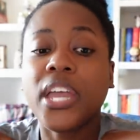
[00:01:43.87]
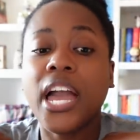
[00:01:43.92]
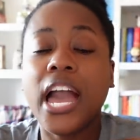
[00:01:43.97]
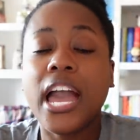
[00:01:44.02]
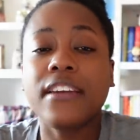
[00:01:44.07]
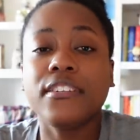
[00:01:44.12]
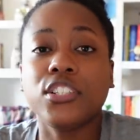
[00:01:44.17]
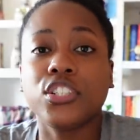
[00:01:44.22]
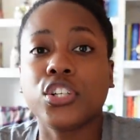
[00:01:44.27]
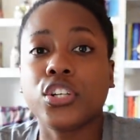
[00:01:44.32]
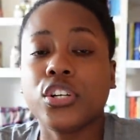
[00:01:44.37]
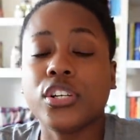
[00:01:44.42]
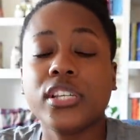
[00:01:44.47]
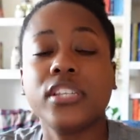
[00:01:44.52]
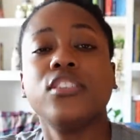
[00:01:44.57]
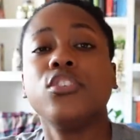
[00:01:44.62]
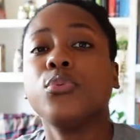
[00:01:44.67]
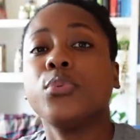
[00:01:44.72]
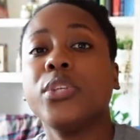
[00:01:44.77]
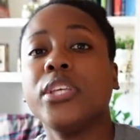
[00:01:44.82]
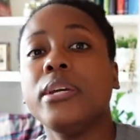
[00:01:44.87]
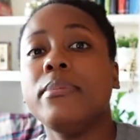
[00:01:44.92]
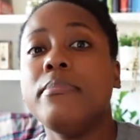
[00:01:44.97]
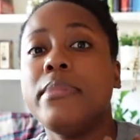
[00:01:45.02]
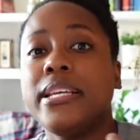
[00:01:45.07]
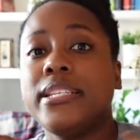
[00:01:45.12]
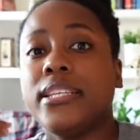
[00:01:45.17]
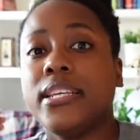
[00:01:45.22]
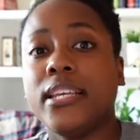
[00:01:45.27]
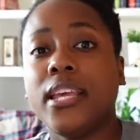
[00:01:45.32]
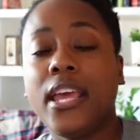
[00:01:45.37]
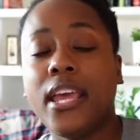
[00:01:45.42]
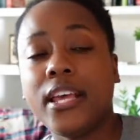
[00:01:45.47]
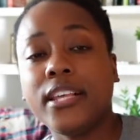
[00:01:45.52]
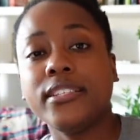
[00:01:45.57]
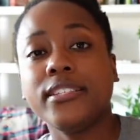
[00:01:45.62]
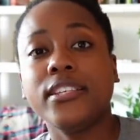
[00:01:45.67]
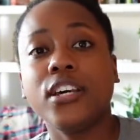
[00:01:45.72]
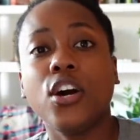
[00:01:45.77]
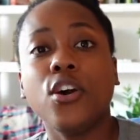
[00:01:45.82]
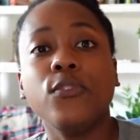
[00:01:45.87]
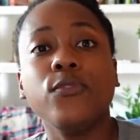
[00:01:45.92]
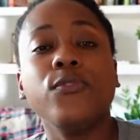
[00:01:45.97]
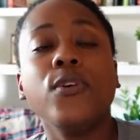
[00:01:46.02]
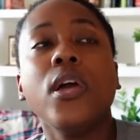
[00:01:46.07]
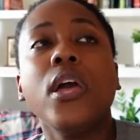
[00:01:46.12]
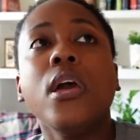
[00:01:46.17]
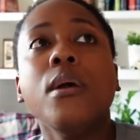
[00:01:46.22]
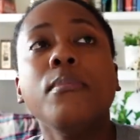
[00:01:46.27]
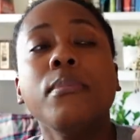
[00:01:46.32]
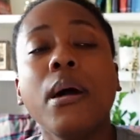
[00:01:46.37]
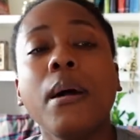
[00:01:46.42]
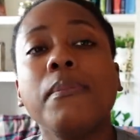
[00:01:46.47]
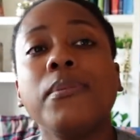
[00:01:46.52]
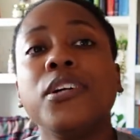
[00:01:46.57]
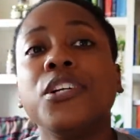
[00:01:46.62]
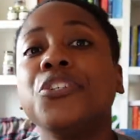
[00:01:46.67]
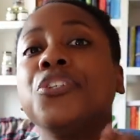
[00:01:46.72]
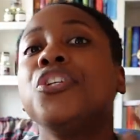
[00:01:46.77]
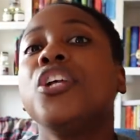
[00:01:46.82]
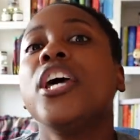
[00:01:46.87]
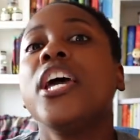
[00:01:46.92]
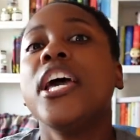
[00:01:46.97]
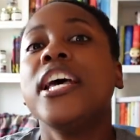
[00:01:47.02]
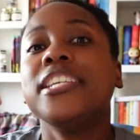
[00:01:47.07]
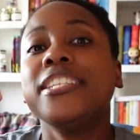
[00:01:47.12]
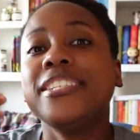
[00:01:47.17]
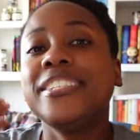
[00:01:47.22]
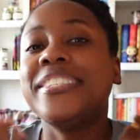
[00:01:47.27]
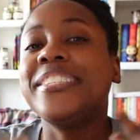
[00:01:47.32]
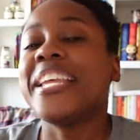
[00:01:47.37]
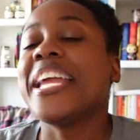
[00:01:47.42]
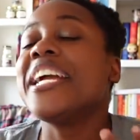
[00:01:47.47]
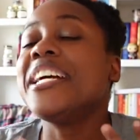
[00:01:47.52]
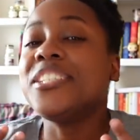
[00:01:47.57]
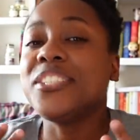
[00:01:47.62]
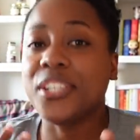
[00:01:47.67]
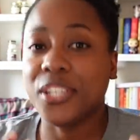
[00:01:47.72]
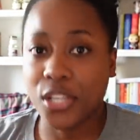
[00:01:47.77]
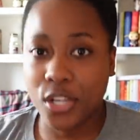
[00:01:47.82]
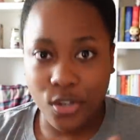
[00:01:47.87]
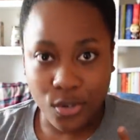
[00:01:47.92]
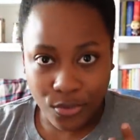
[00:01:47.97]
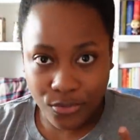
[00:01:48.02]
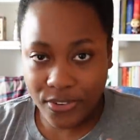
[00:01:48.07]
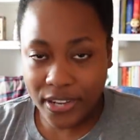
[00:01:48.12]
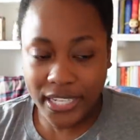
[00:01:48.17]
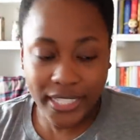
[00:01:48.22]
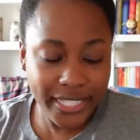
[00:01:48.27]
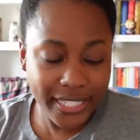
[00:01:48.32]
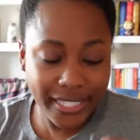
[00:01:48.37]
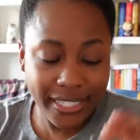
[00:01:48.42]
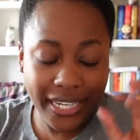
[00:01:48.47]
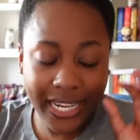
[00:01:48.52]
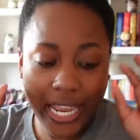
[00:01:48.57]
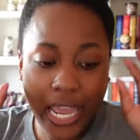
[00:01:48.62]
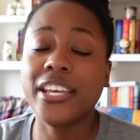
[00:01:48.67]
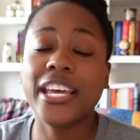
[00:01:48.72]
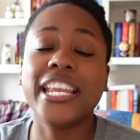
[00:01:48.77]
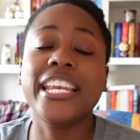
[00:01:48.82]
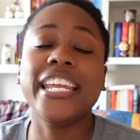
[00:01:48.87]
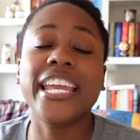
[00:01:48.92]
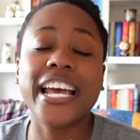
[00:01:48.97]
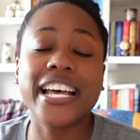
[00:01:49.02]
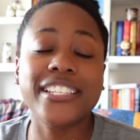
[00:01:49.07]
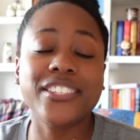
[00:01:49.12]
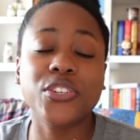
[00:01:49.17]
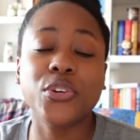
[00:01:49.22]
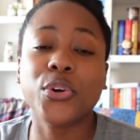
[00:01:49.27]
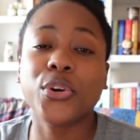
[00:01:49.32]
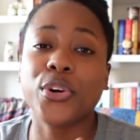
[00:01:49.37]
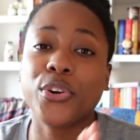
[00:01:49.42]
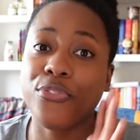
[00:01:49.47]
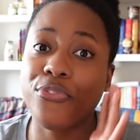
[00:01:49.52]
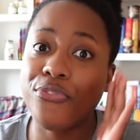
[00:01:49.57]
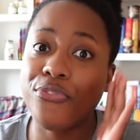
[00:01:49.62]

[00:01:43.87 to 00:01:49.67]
I've just heard this is a really amazing self-published standalone fantasy. And yes, you heard